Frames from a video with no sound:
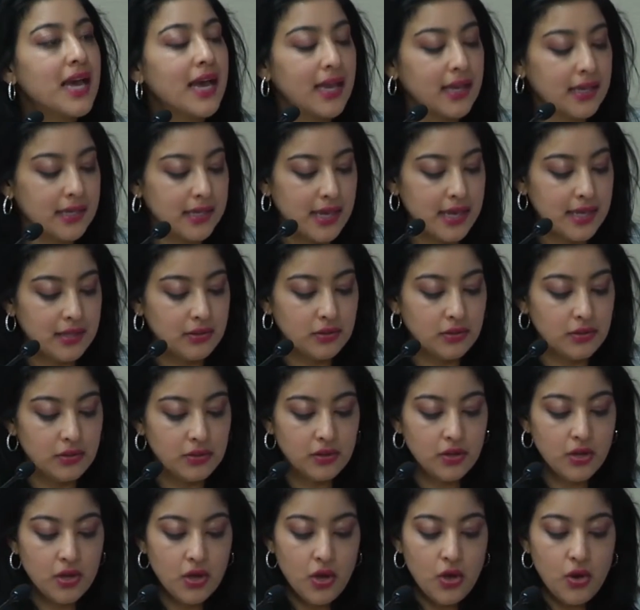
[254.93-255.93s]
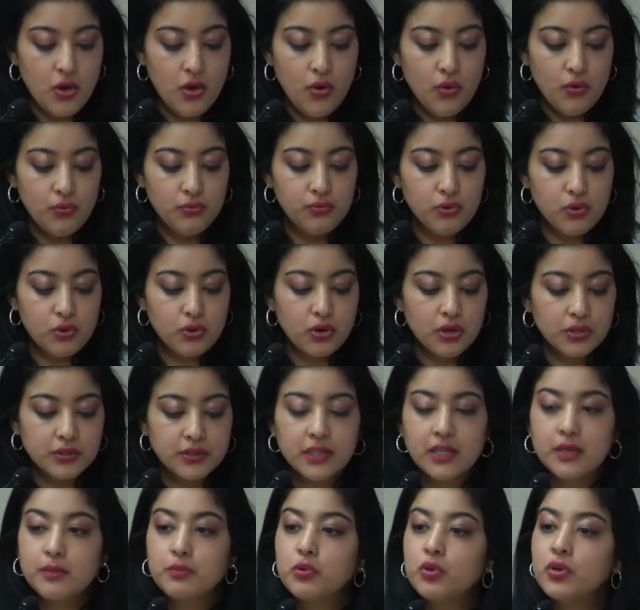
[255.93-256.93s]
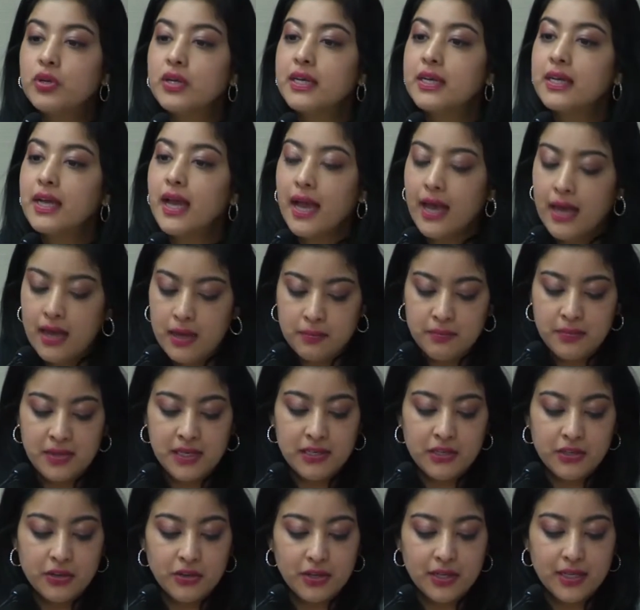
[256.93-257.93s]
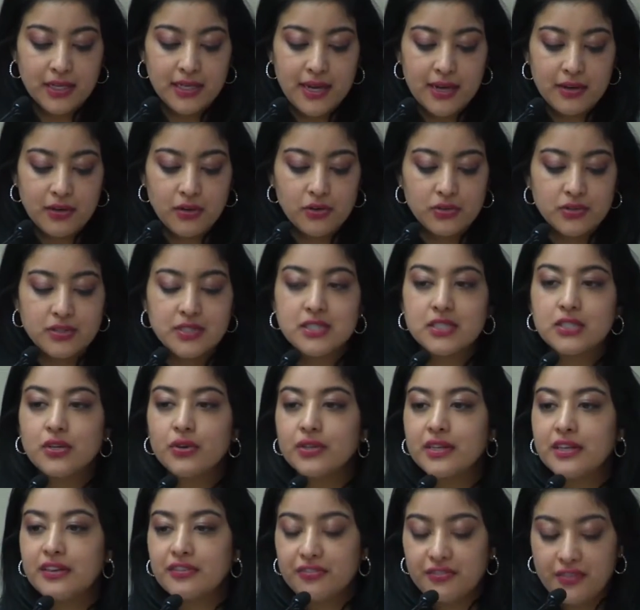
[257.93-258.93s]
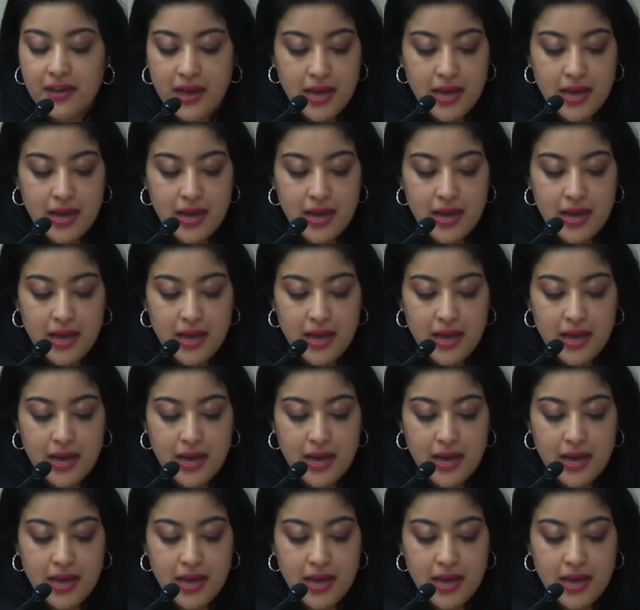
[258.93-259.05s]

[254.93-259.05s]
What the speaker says: health of women in sub-Saharan Africa.